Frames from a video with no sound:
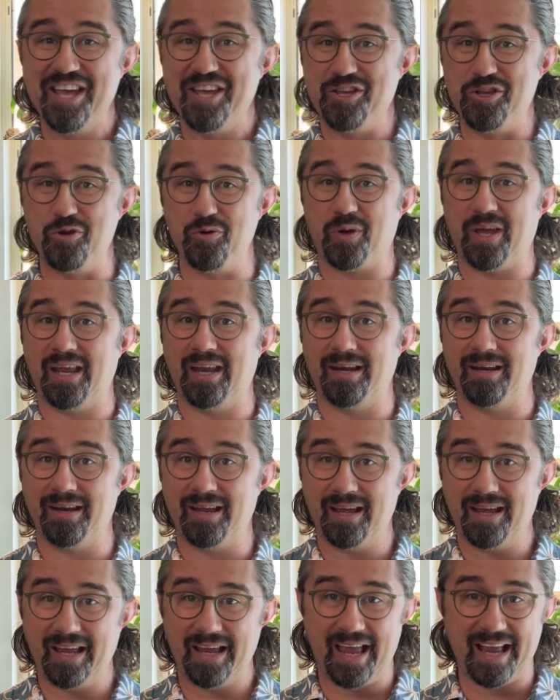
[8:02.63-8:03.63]
you can
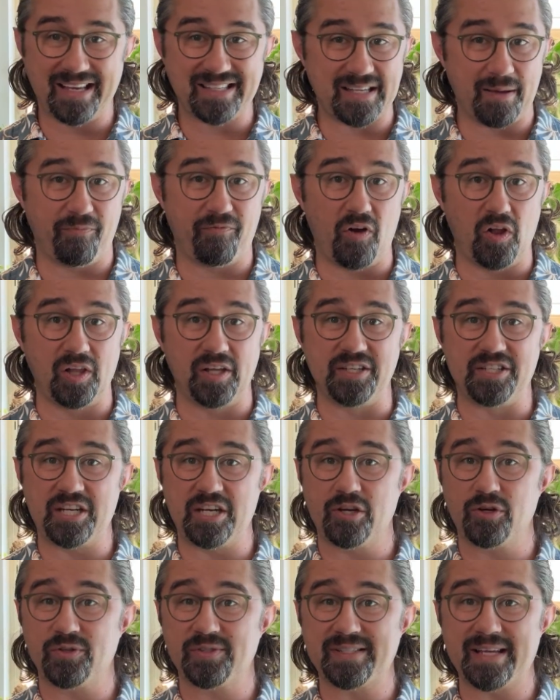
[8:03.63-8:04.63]
accept
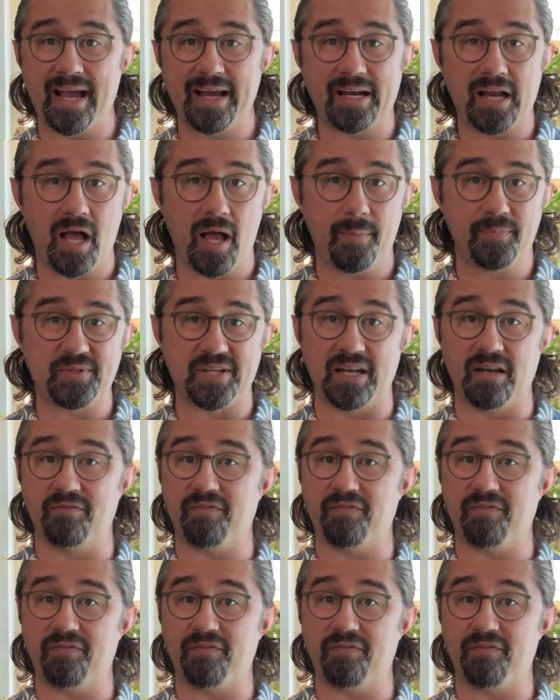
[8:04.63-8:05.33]
volunteer signups and